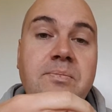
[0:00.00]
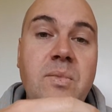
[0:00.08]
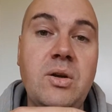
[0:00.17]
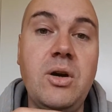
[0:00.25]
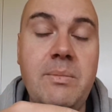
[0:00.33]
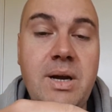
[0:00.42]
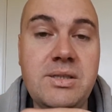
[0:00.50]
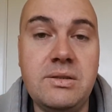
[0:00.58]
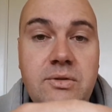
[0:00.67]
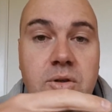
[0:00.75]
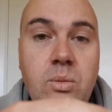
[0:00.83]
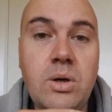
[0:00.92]
You've got to imagine,
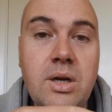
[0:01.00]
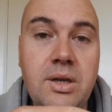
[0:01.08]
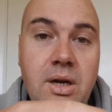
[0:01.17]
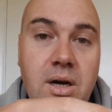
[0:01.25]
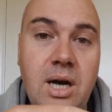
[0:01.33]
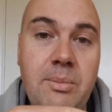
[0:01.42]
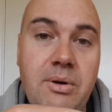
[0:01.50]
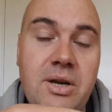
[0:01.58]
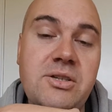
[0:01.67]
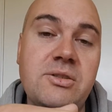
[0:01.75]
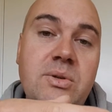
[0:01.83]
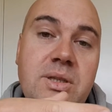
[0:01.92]
if you're working at high
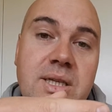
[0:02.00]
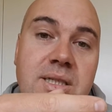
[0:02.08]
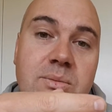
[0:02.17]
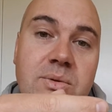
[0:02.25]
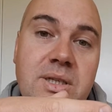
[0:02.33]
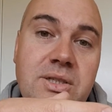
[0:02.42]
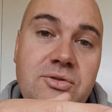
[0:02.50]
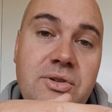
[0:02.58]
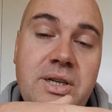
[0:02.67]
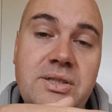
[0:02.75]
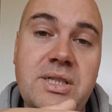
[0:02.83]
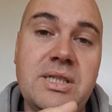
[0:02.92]
pressures with these
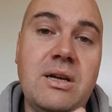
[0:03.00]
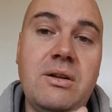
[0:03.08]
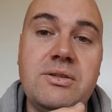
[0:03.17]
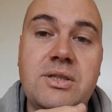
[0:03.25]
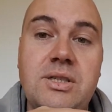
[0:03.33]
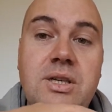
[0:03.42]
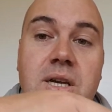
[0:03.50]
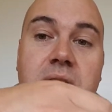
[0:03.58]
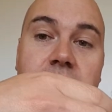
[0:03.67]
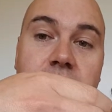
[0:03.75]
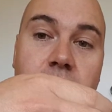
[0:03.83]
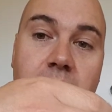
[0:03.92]
triggers and these lances,
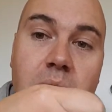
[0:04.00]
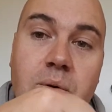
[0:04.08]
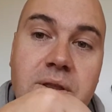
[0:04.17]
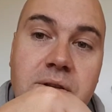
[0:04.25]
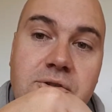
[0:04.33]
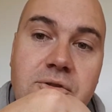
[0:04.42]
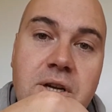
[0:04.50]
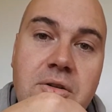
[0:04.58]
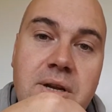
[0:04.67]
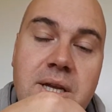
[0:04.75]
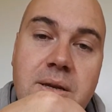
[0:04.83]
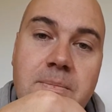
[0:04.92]
you're holding the
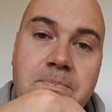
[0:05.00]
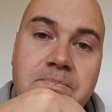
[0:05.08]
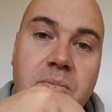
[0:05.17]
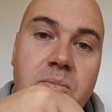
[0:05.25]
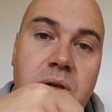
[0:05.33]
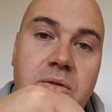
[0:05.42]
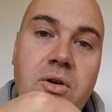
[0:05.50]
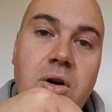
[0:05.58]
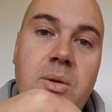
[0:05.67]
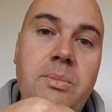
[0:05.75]
trigger in, but you've got the